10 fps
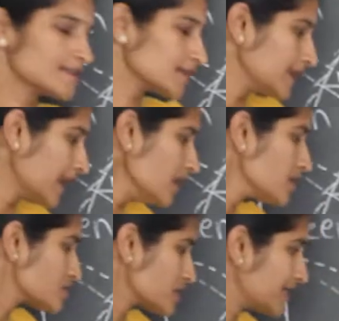clear?
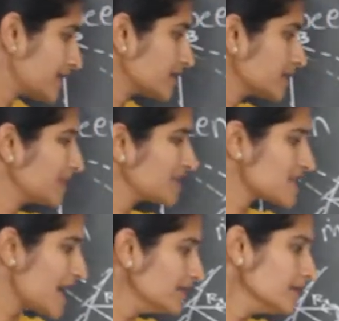So erect image
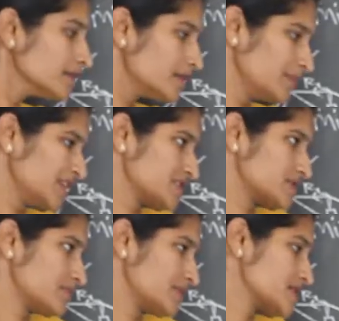and diminished
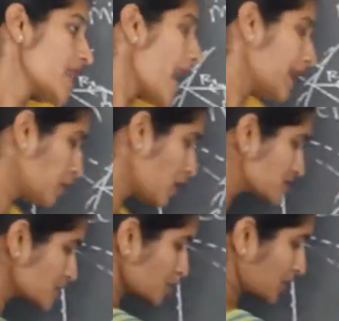image. And also you